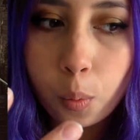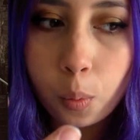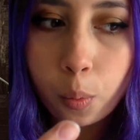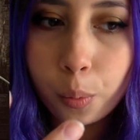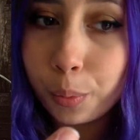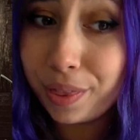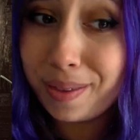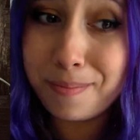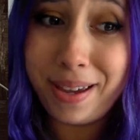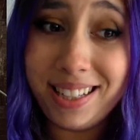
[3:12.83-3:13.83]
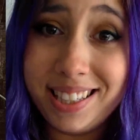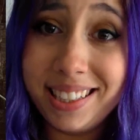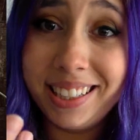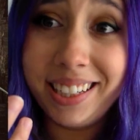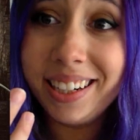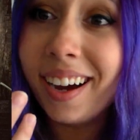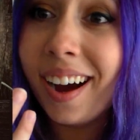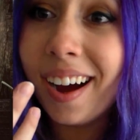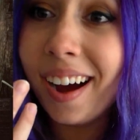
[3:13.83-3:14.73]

with the mentally